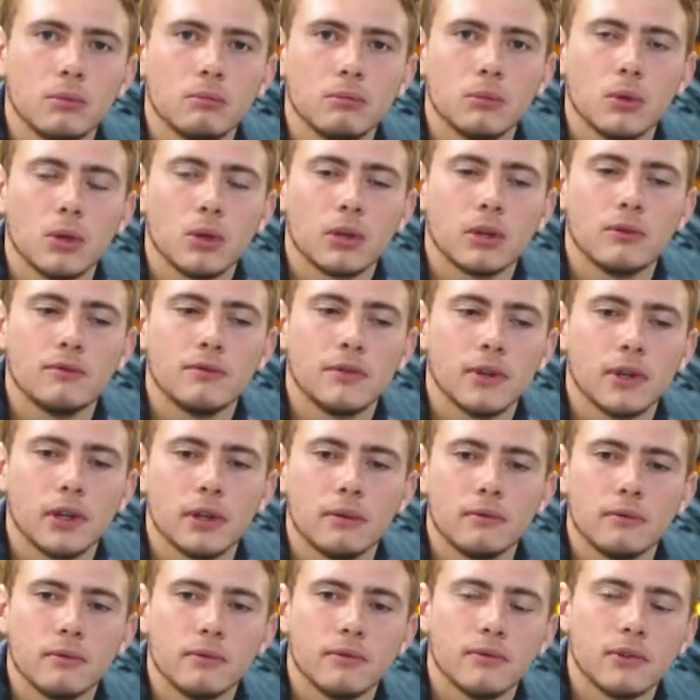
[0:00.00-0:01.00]
looking
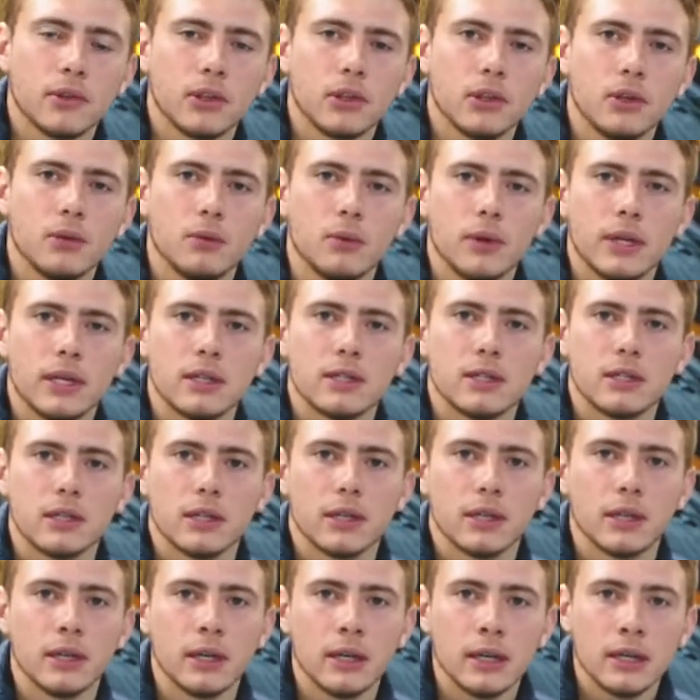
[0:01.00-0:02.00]
for new ways
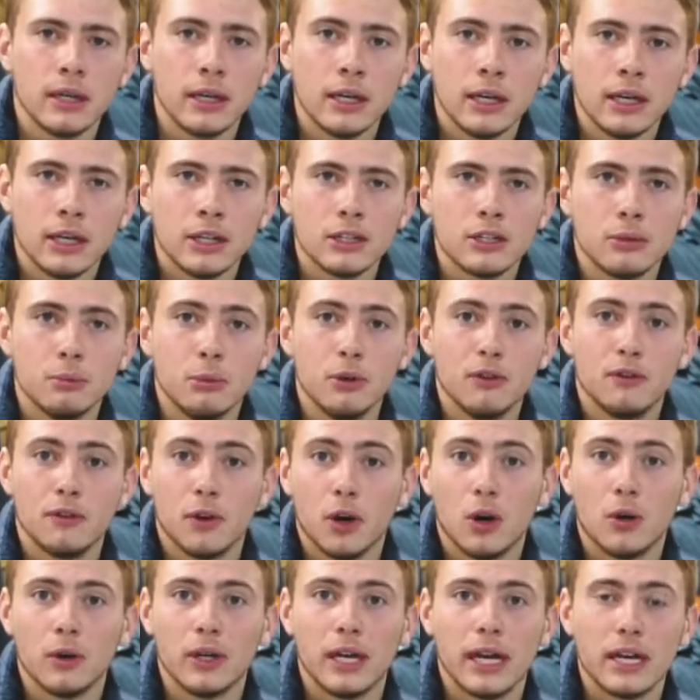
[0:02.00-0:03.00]
to move
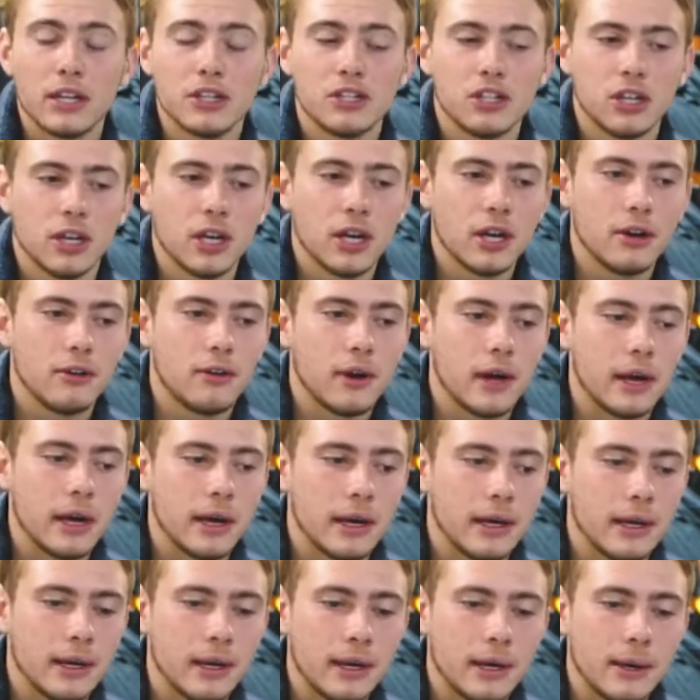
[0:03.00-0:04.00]
forward next year.
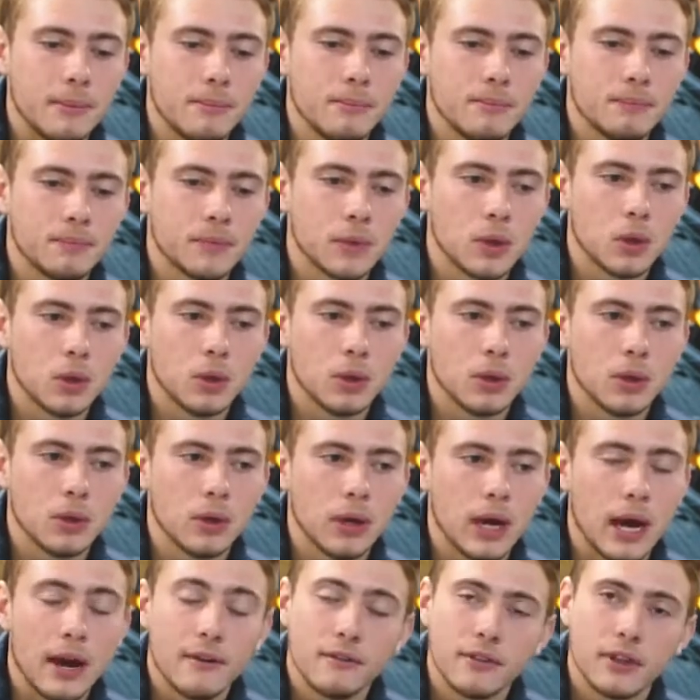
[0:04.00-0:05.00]

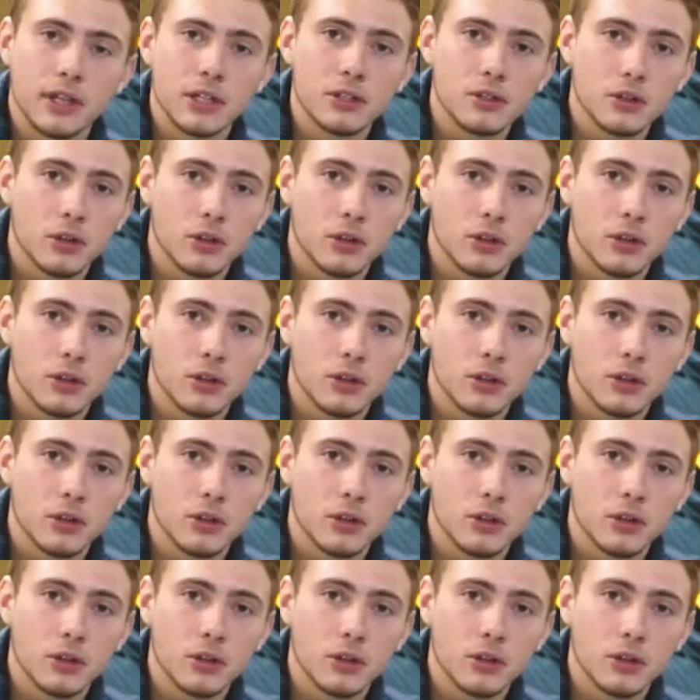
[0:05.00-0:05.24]
Everything's